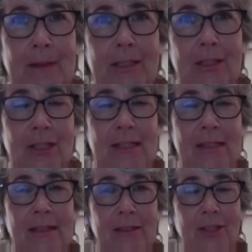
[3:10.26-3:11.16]
she's
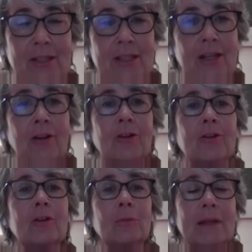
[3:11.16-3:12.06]
a young
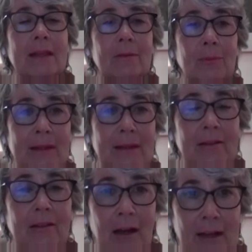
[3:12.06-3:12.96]
girl with
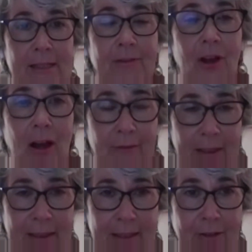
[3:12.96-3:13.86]
lots of
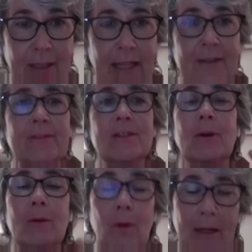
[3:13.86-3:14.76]
conflict in her life. So
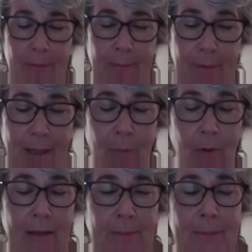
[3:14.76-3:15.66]
I
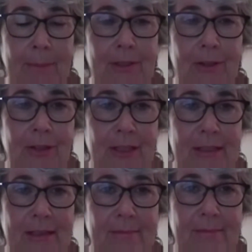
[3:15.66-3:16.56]
want people to
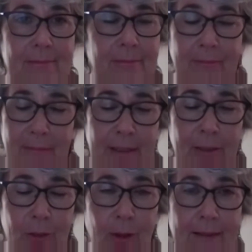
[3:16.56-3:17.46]
just
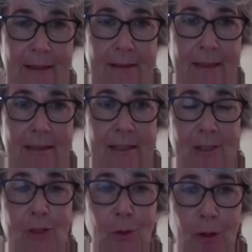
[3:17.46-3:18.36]
enjoy the
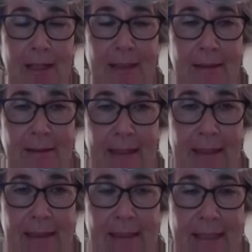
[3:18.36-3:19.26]
story
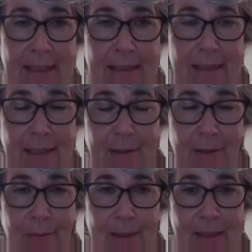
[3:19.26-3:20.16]
and see its
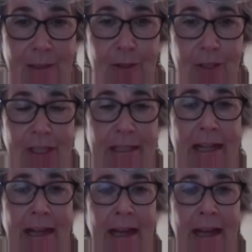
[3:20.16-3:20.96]
resolution.